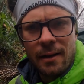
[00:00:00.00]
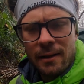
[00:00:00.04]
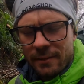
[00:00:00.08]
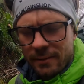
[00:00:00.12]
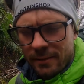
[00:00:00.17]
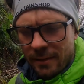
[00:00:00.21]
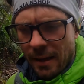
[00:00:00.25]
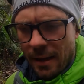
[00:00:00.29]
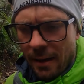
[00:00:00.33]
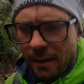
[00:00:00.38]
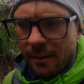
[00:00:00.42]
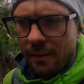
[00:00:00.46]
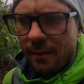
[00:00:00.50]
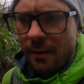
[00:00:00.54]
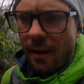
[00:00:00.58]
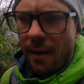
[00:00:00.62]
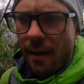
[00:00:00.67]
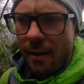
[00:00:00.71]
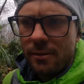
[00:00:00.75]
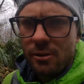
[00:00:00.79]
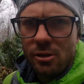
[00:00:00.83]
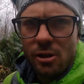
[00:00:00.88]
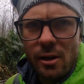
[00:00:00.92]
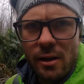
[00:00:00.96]
that
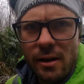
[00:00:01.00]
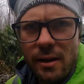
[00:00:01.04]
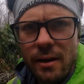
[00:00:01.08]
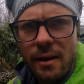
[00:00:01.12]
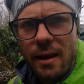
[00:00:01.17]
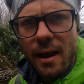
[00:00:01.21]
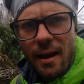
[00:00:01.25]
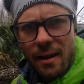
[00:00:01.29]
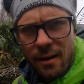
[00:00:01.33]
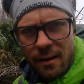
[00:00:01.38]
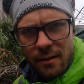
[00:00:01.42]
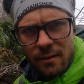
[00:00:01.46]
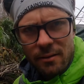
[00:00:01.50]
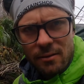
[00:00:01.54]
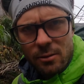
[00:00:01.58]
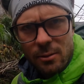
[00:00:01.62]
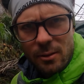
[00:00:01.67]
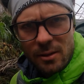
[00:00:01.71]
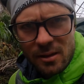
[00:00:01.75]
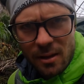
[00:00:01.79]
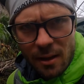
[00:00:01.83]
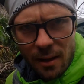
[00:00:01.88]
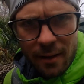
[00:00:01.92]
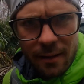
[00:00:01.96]
actually Canon
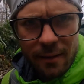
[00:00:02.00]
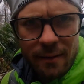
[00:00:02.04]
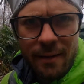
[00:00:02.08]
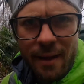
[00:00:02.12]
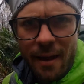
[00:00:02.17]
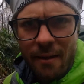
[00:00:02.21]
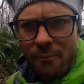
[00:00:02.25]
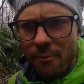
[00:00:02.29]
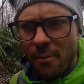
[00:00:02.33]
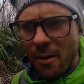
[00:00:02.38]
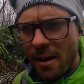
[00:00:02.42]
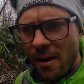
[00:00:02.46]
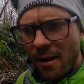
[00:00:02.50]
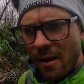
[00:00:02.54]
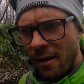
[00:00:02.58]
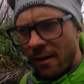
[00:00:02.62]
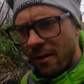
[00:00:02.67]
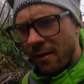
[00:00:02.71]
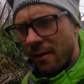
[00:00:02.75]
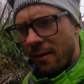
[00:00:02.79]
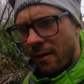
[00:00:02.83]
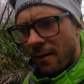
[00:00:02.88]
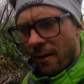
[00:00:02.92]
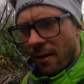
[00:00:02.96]
Switzerland gave me
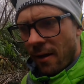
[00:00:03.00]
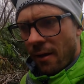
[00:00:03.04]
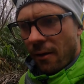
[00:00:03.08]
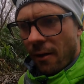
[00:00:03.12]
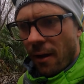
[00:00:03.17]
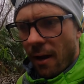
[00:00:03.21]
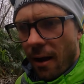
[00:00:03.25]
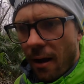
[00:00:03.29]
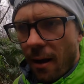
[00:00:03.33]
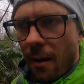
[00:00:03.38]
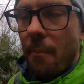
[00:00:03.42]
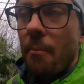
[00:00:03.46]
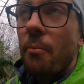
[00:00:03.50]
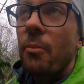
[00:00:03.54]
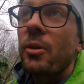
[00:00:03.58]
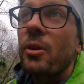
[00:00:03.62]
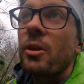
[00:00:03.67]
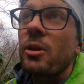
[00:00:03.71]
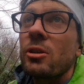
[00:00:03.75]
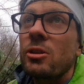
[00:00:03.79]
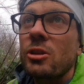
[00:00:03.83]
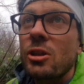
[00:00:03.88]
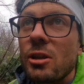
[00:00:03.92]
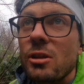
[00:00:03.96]

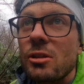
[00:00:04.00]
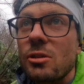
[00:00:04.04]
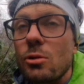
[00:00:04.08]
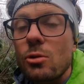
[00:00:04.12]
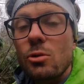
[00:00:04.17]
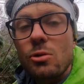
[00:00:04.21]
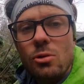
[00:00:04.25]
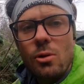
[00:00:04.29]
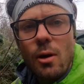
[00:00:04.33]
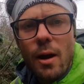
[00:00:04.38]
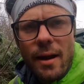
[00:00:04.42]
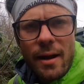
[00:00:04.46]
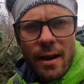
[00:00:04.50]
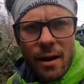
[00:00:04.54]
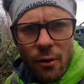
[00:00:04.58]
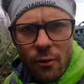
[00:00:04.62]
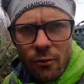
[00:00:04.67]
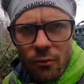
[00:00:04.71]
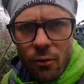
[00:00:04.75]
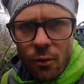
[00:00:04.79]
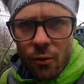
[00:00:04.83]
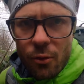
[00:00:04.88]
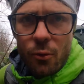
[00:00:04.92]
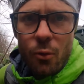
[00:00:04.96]
just to try out
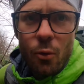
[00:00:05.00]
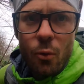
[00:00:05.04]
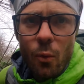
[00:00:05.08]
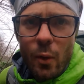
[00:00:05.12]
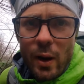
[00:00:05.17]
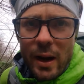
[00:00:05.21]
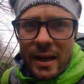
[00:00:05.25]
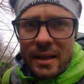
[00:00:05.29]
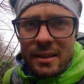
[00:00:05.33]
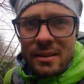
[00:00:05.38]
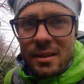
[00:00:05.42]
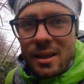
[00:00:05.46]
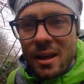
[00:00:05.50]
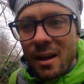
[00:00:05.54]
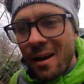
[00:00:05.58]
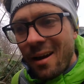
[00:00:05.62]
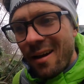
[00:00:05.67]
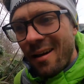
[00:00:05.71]
for 2 weeks.